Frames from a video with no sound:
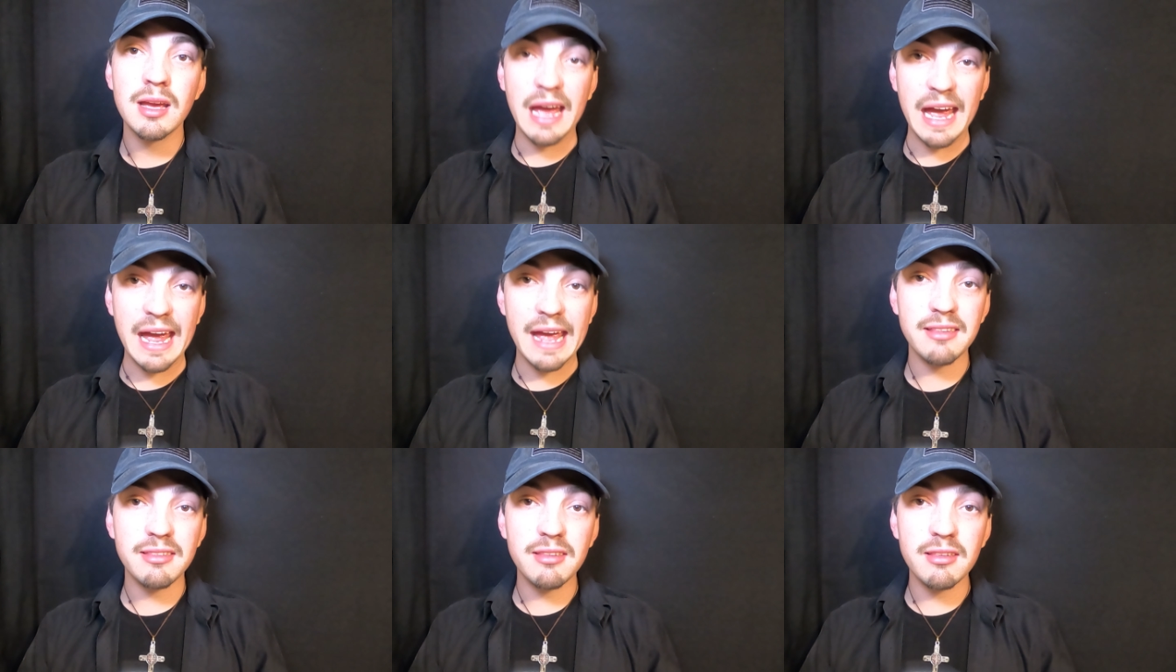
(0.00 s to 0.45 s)

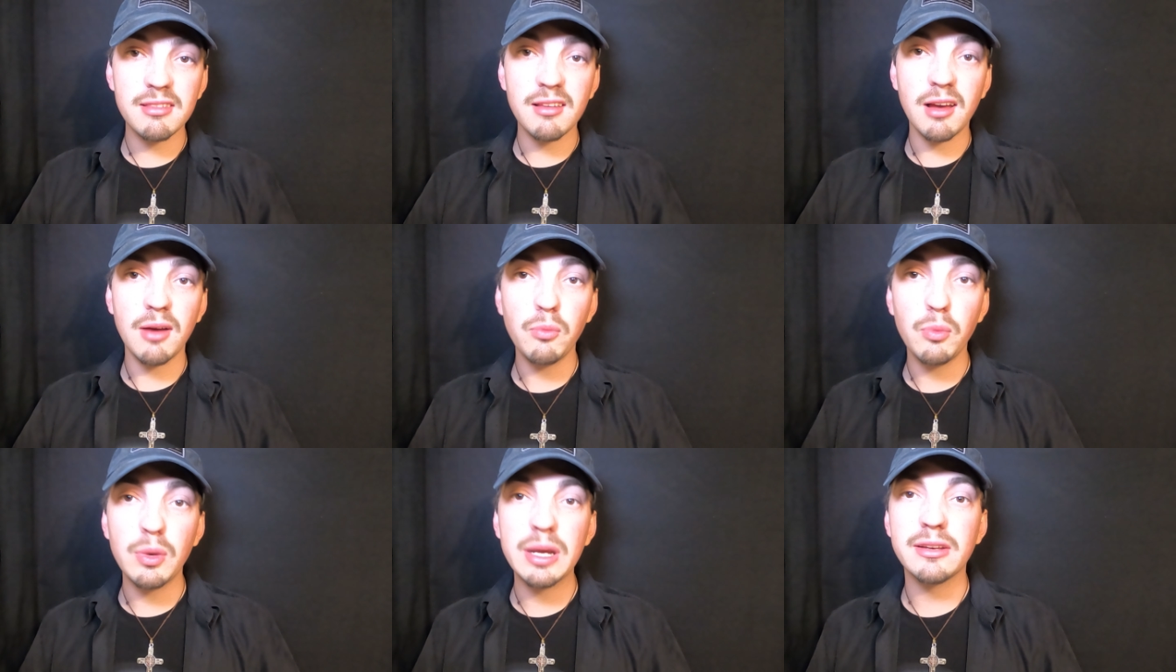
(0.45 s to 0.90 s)
As
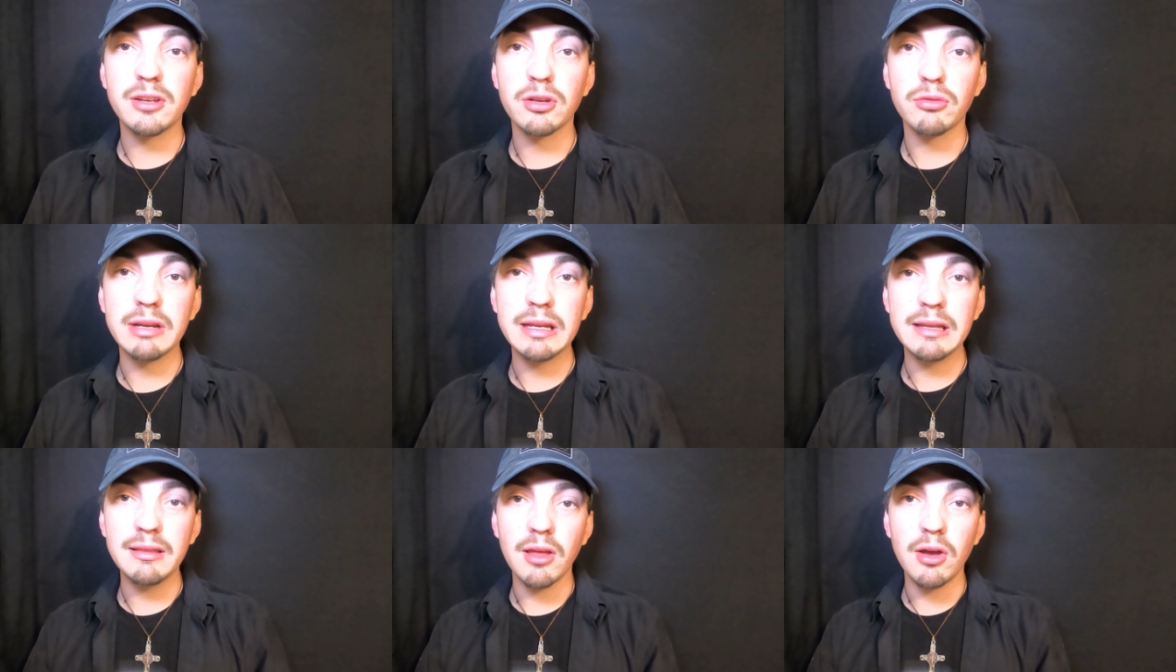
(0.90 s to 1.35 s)
Hasan went to
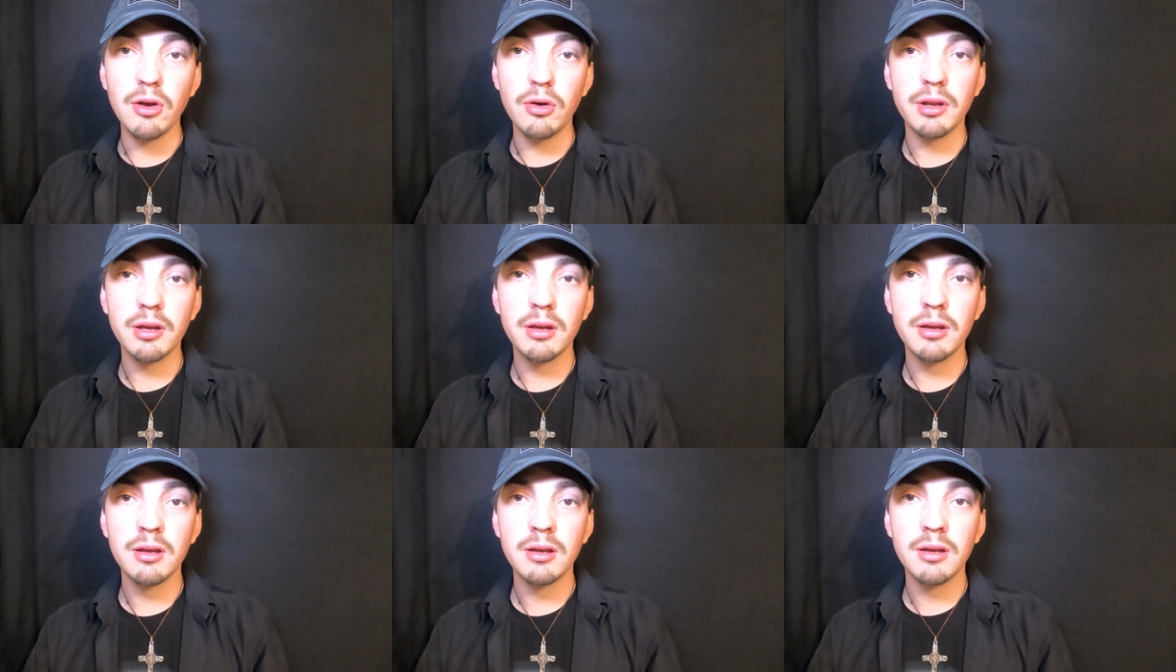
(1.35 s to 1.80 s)

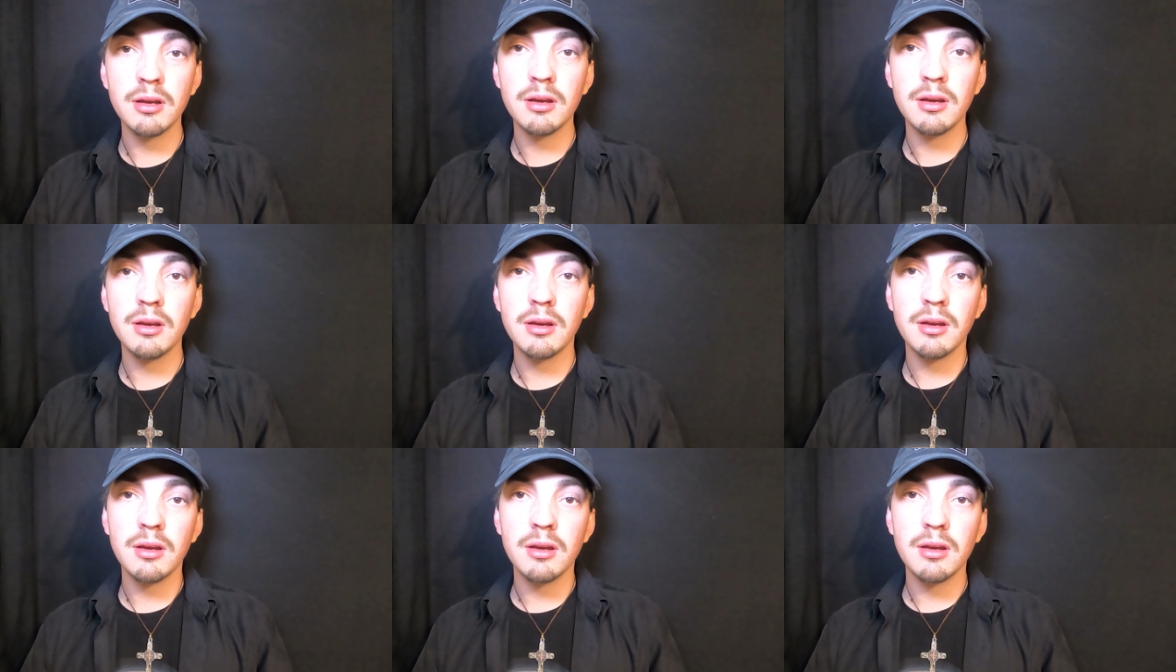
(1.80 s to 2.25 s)
reload,
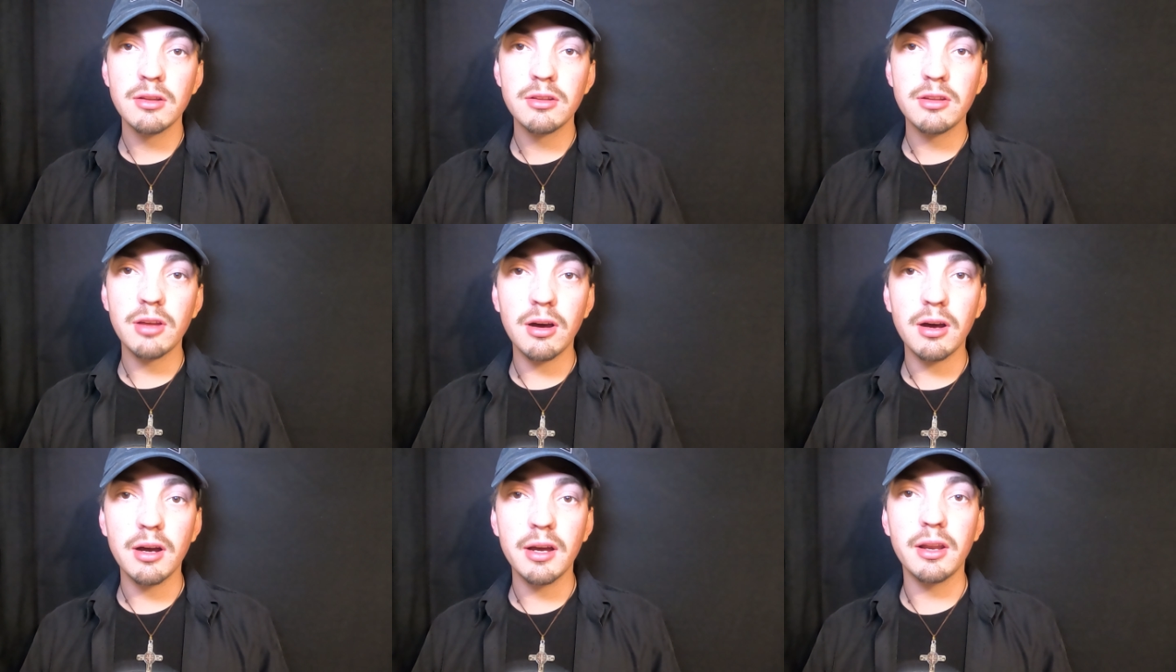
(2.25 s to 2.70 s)

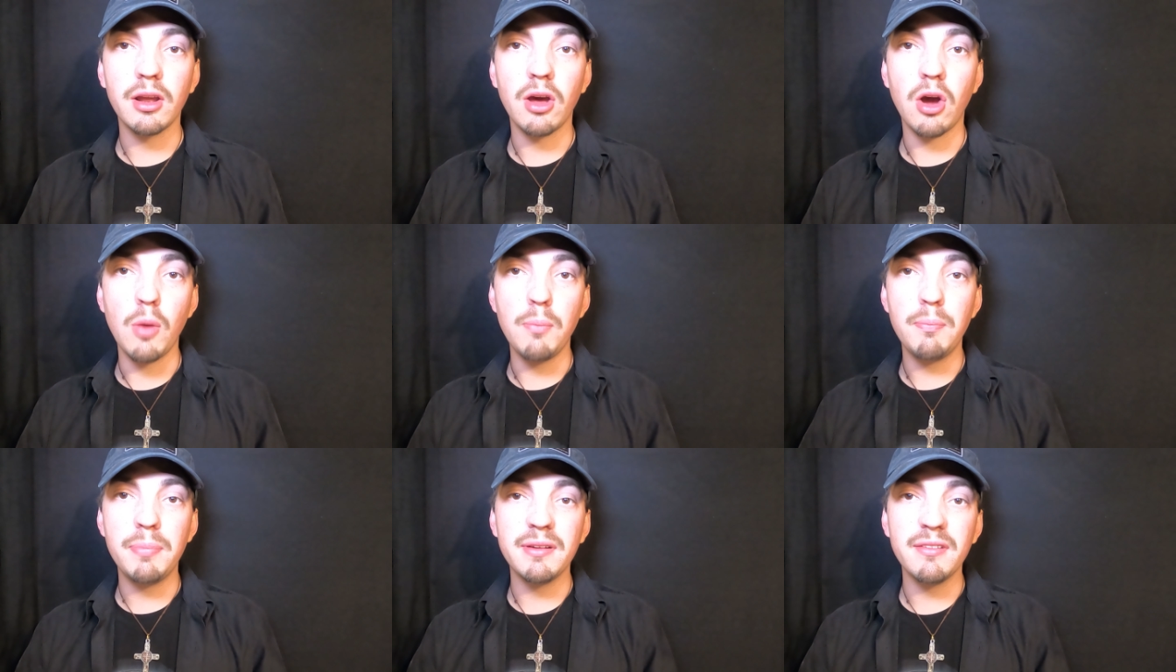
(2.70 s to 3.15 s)
Todd
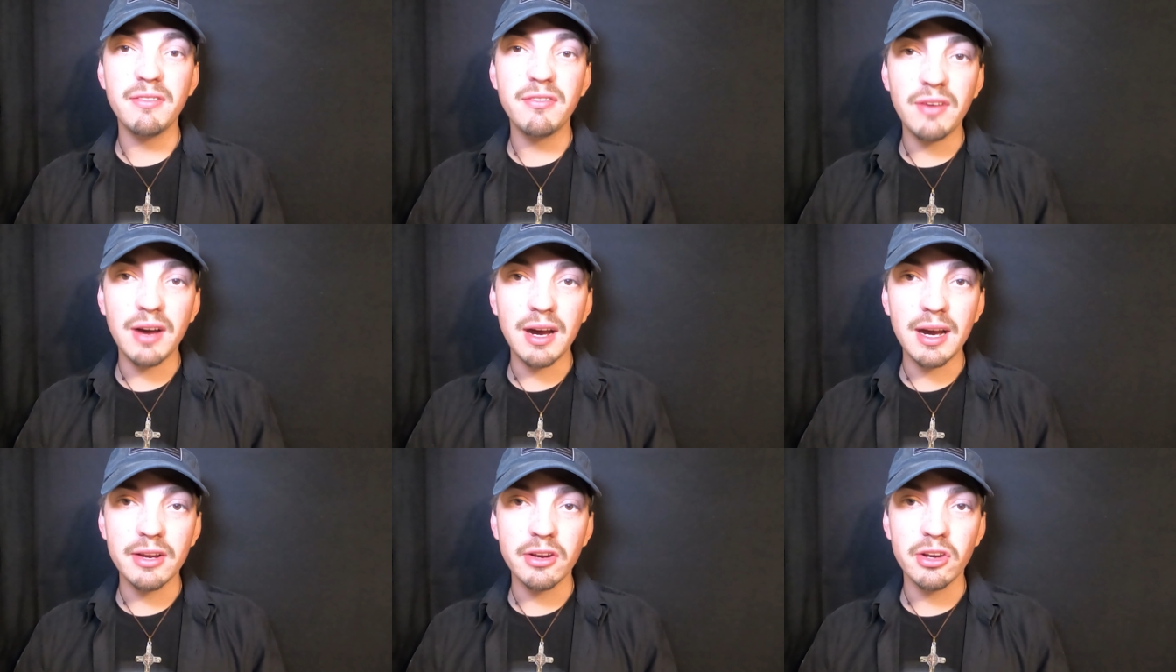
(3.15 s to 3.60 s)
opened
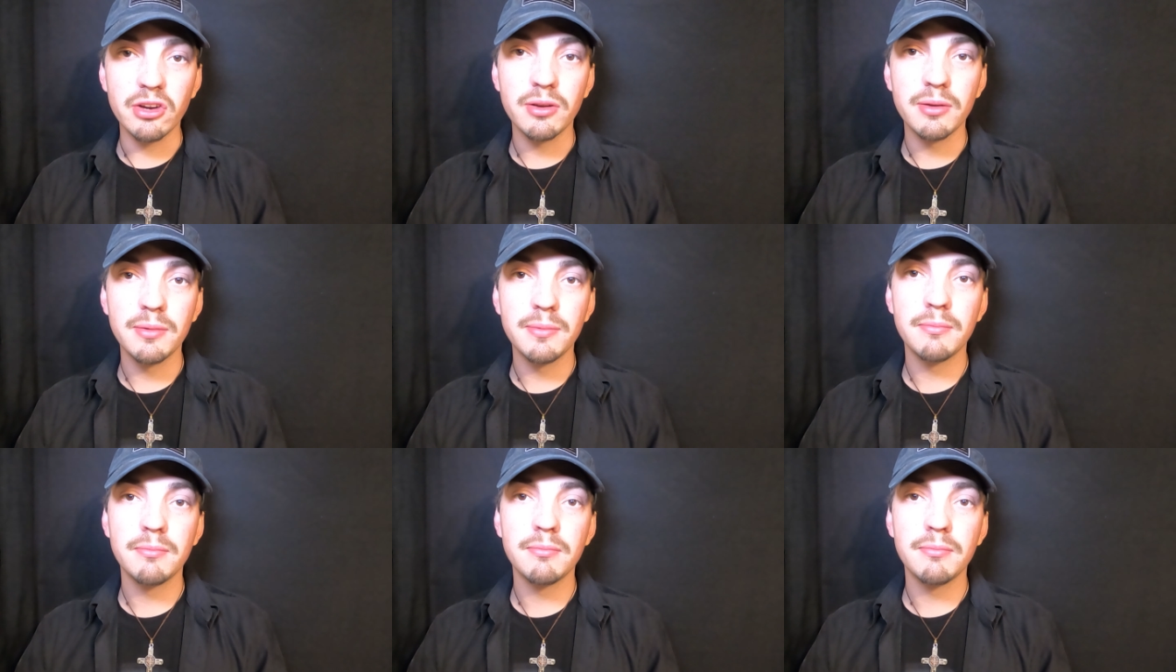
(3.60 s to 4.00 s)
fire,